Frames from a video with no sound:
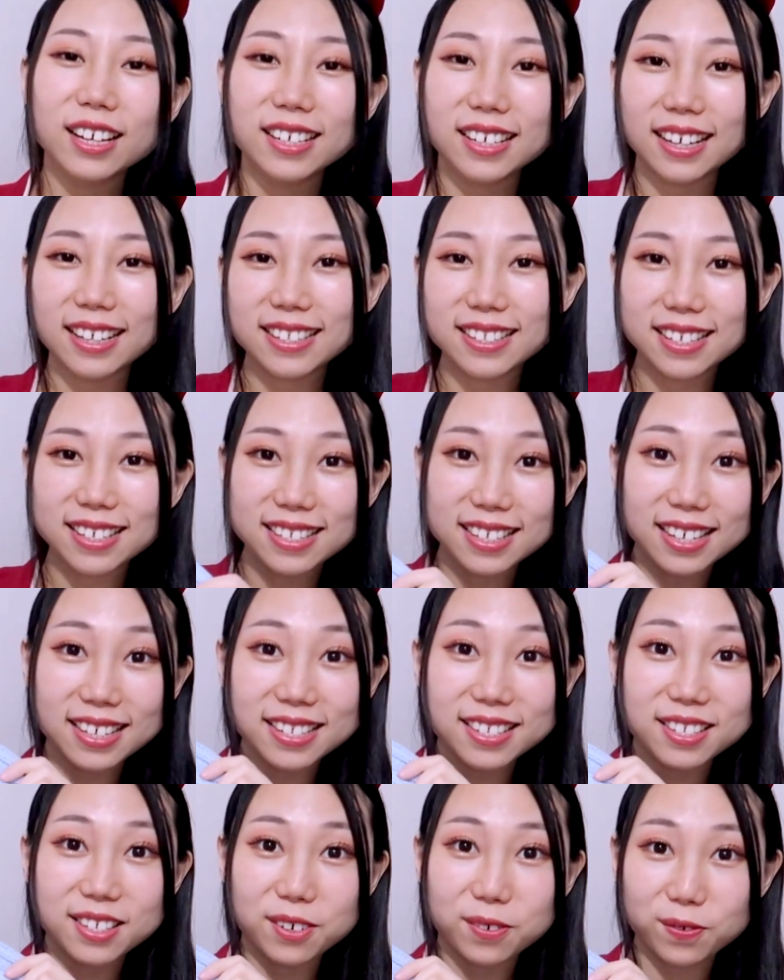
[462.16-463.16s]
And this
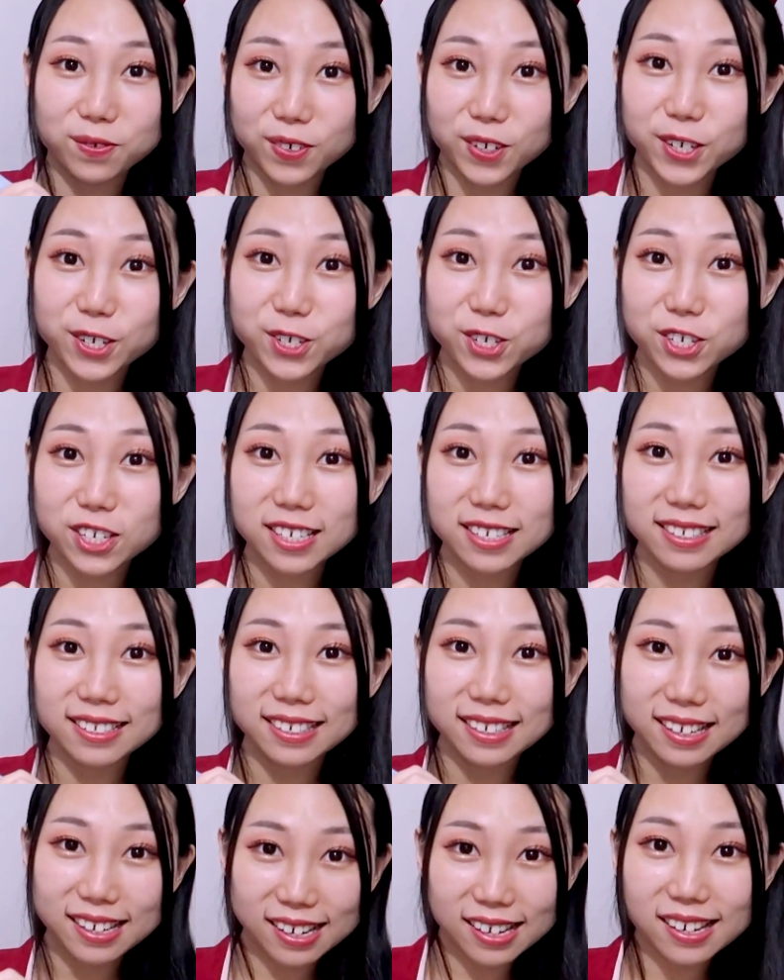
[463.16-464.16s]
is the
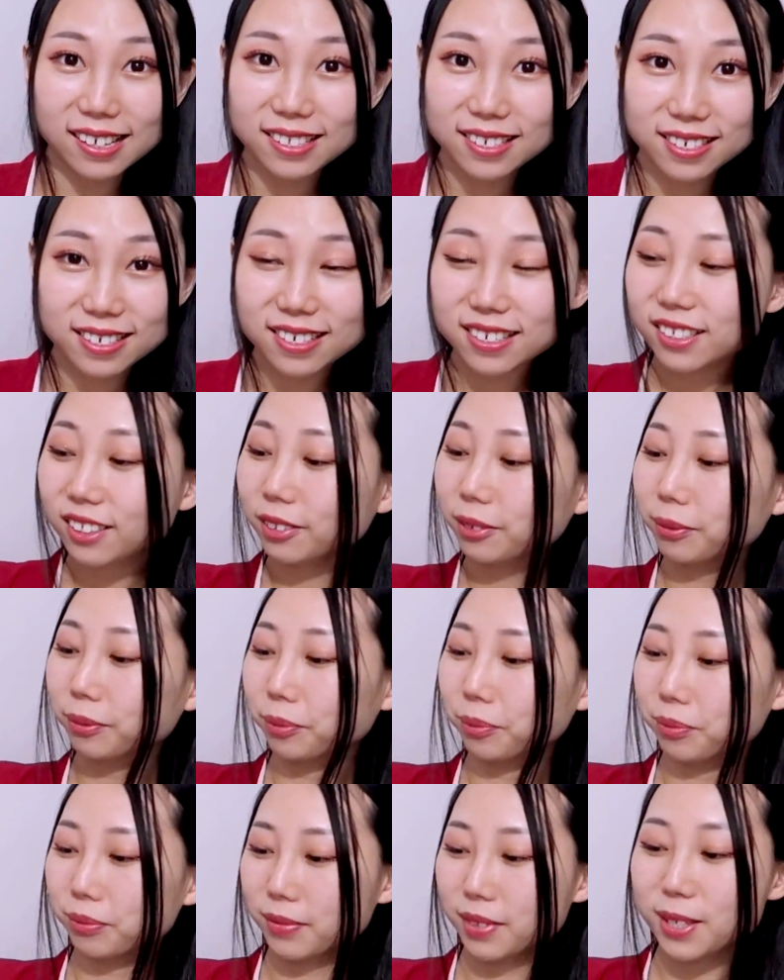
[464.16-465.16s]
Virgin Killer
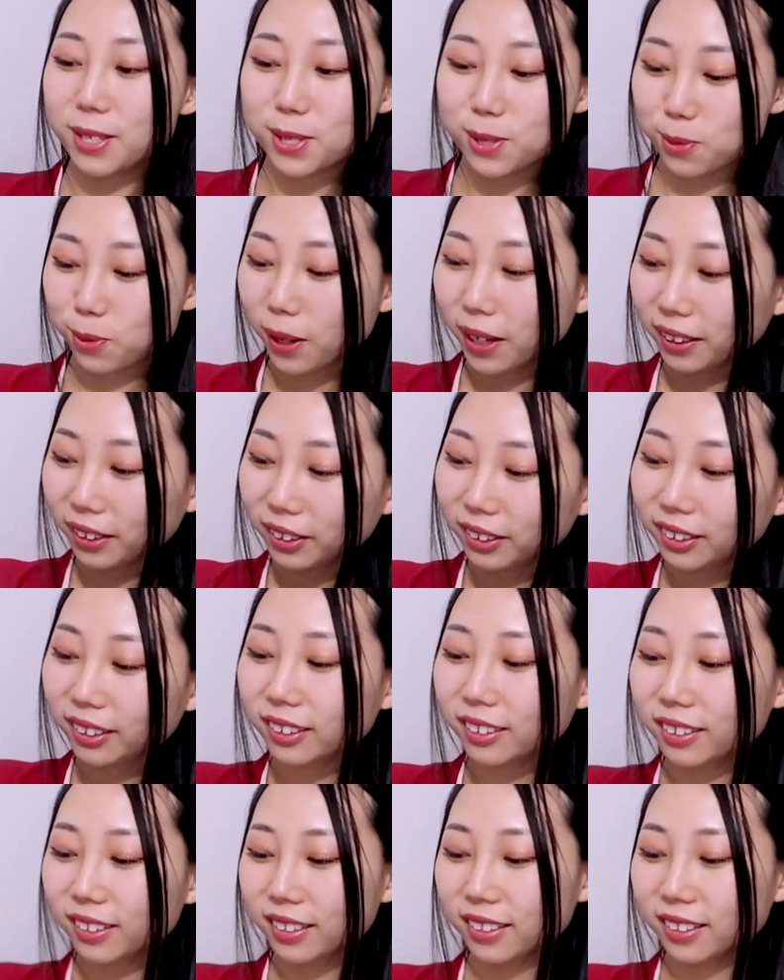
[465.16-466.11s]
sweater.